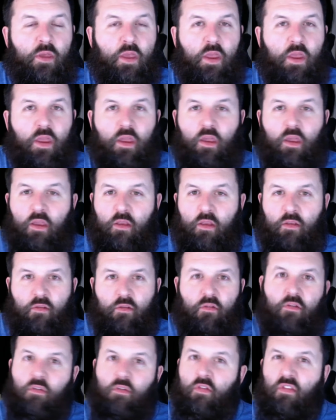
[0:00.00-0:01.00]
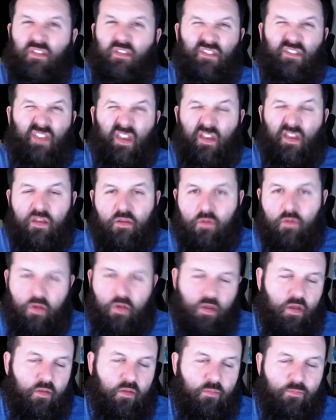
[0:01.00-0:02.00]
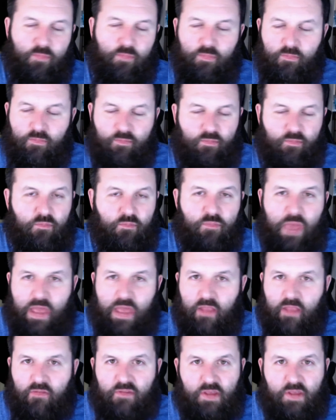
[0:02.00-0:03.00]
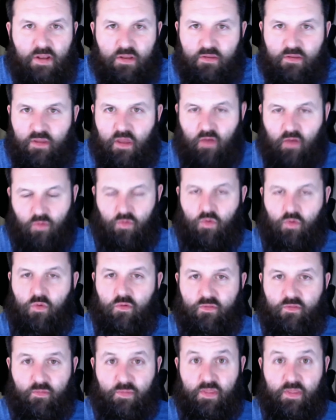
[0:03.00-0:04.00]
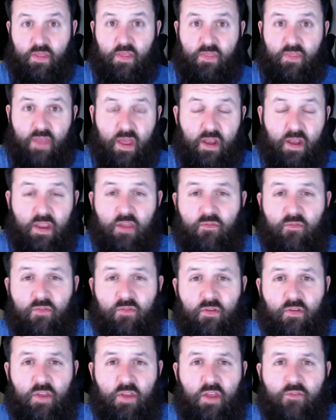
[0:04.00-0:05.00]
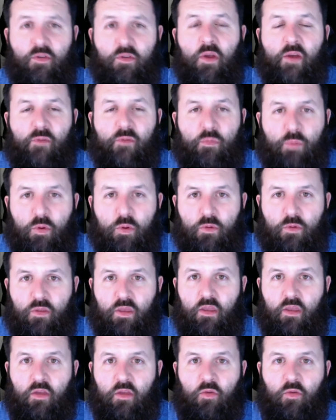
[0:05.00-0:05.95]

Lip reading: in, let's say, a bad side of town or something like that. If you have a boutique